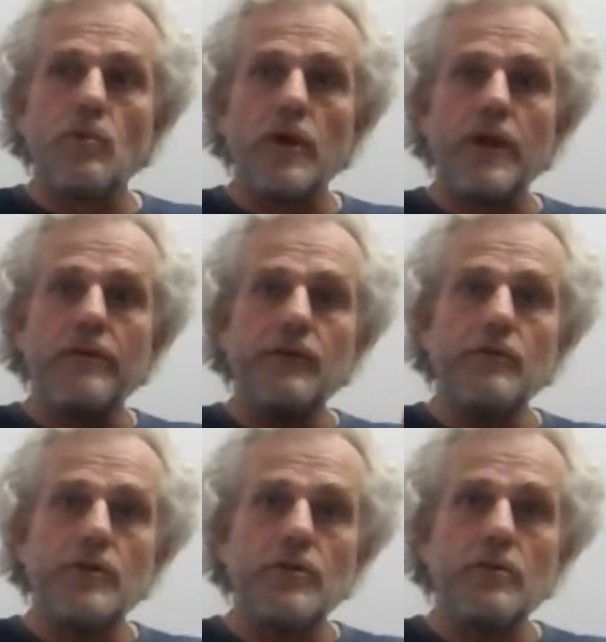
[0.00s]
Whatever you
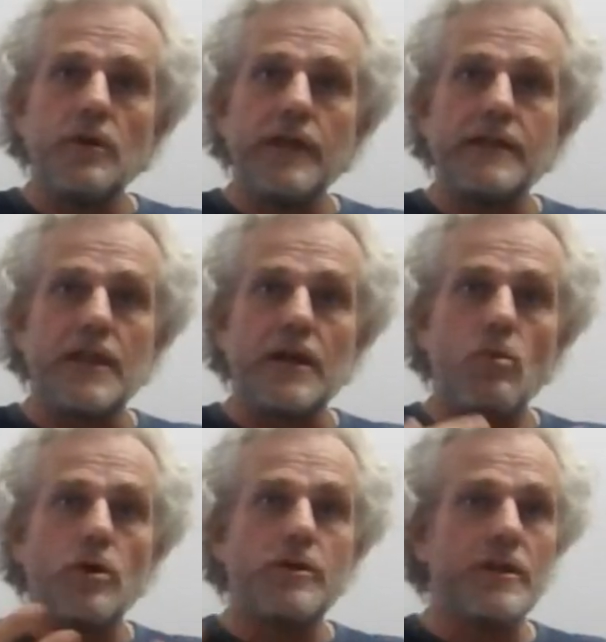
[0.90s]
do, it's like
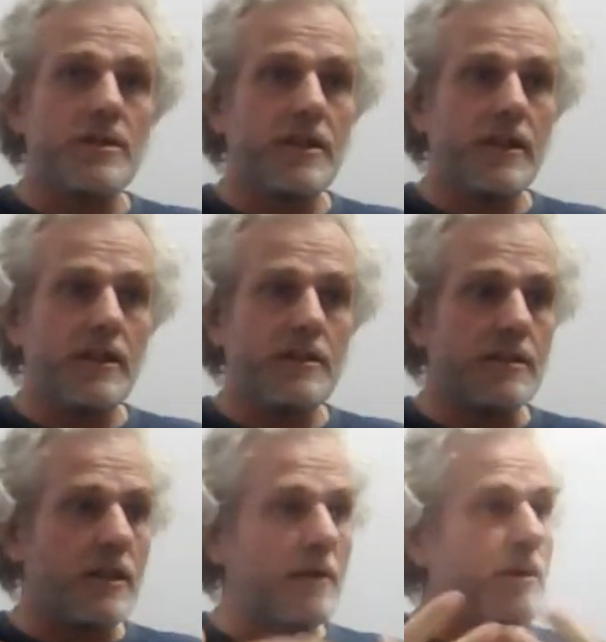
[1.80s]
watering seeds,
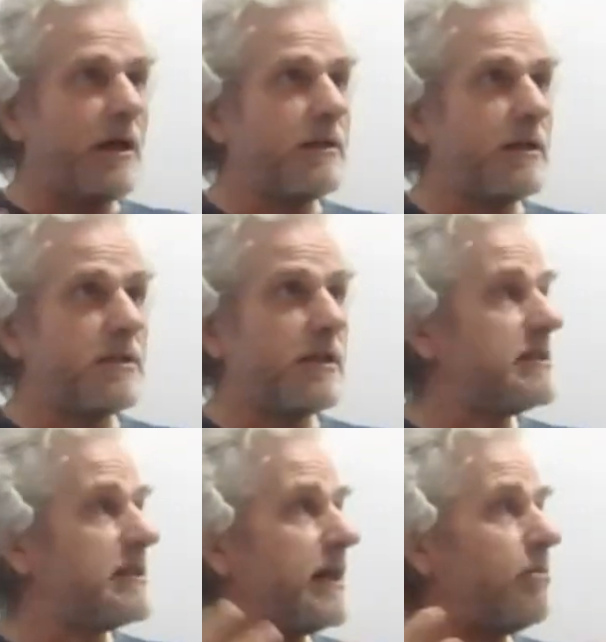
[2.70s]
it's like planting
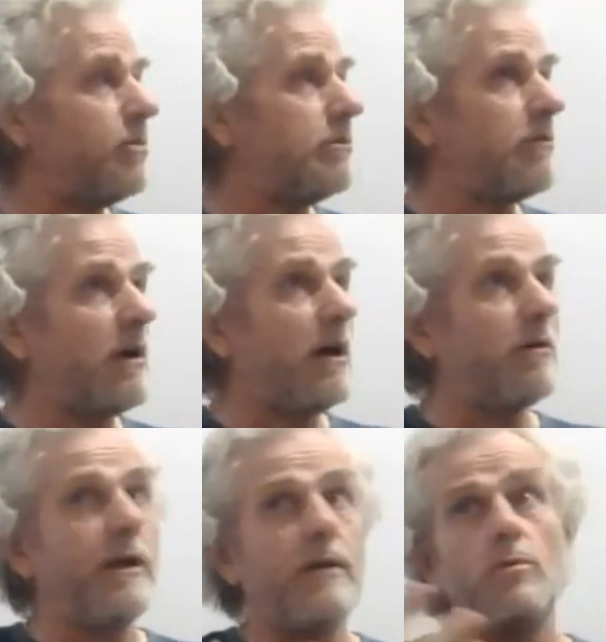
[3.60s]
seeds. It will
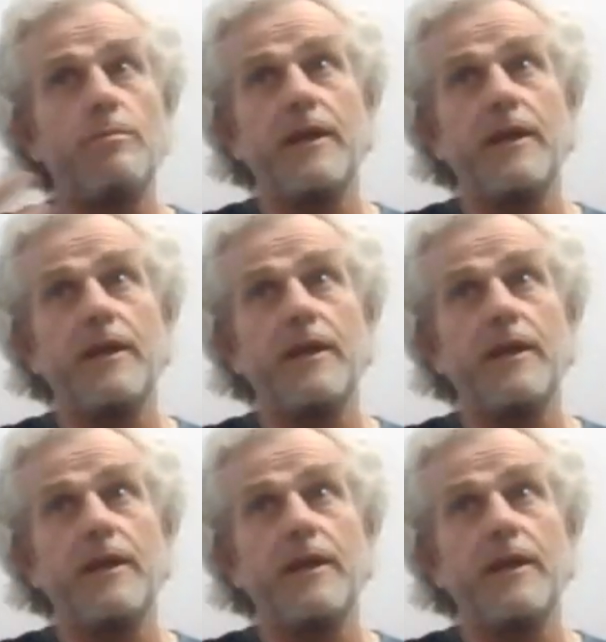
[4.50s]
grow, it will